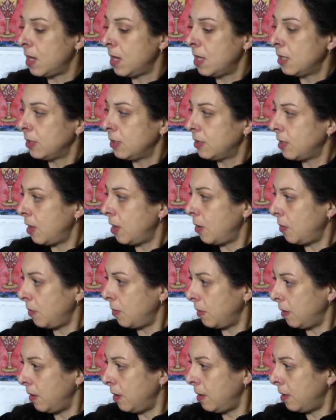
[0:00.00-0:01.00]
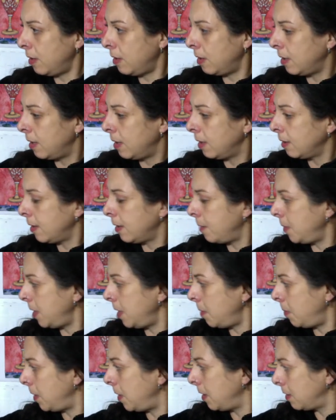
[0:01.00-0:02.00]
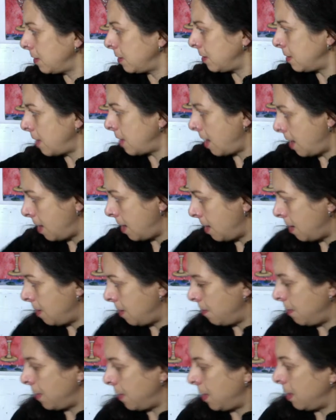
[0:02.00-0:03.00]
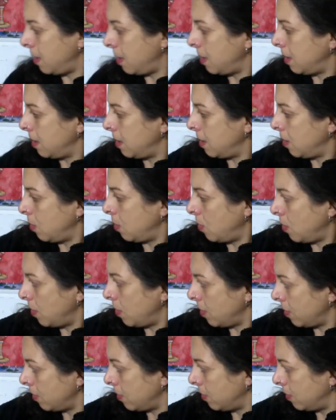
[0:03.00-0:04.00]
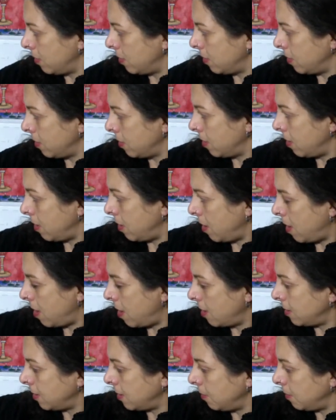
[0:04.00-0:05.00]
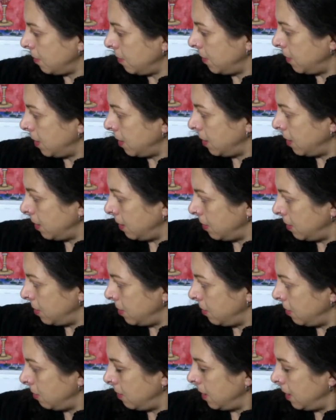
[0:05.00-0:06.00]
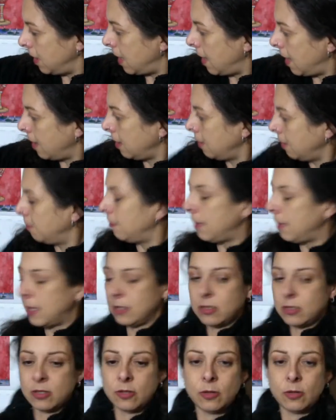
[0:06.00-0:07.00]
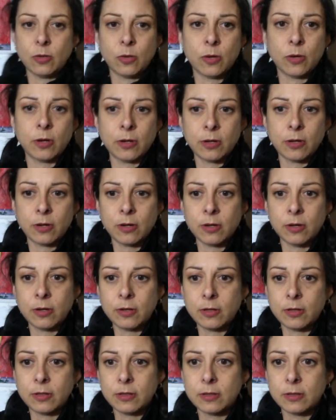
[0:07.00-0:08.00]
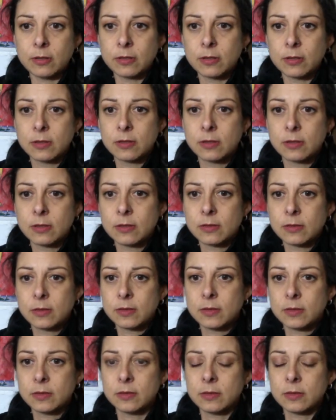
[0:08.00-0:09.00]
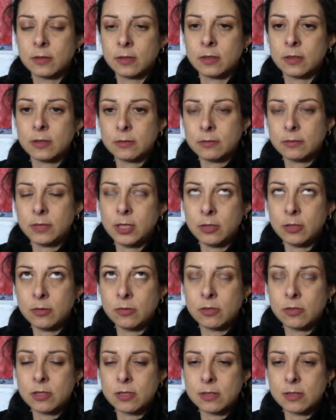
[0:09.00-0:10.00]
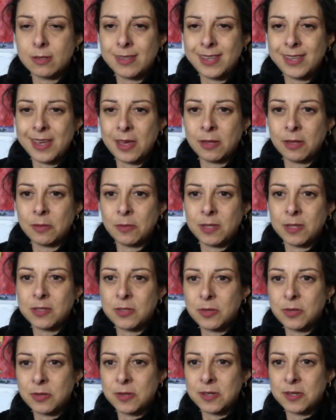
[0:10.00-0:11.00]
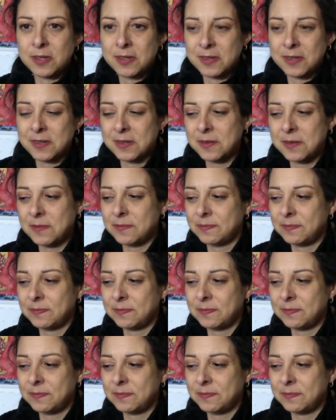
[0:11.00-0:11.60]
So let me pick some oracle cards. I'm gonna do the elemental oracle or use the elemental oracle.